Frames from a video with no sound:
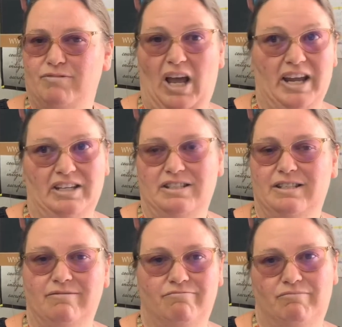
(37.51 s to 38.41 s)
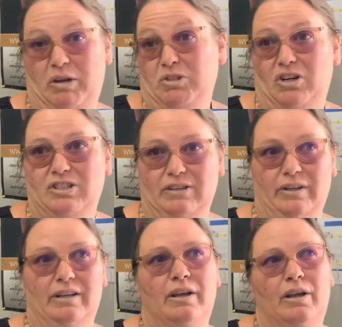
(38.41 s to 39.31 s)
science, language arts
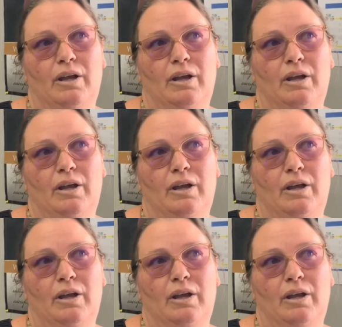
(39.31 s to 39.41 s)
even,